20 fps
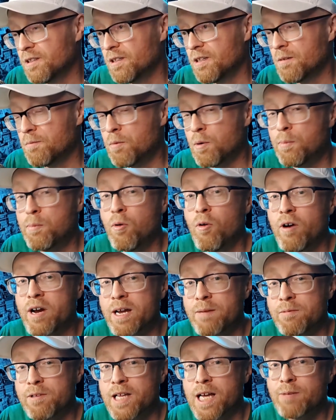But boy,
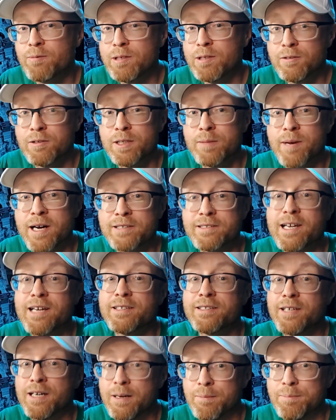I'm glad we learned about
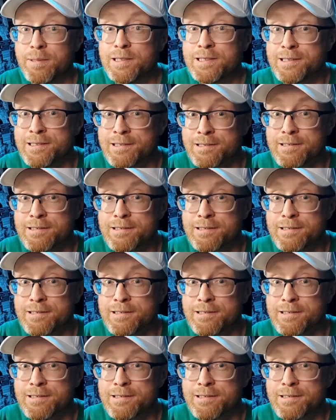that compass.